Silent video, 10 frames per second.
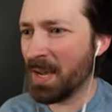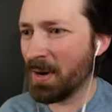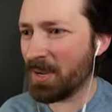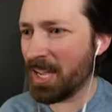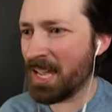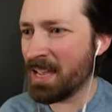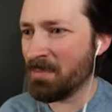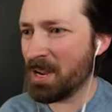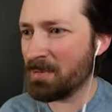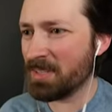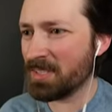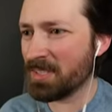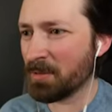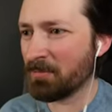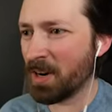Okay, maybe this
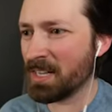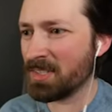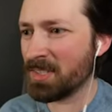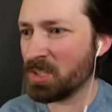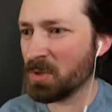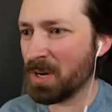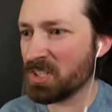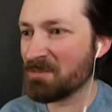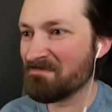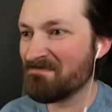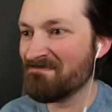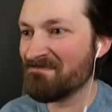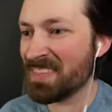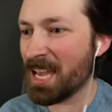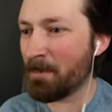is a running
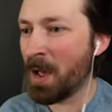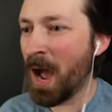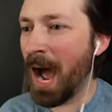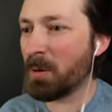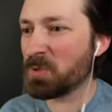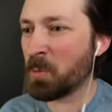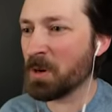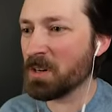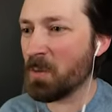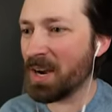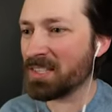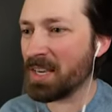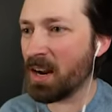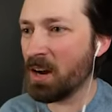situation. Yep, I was wondering why it said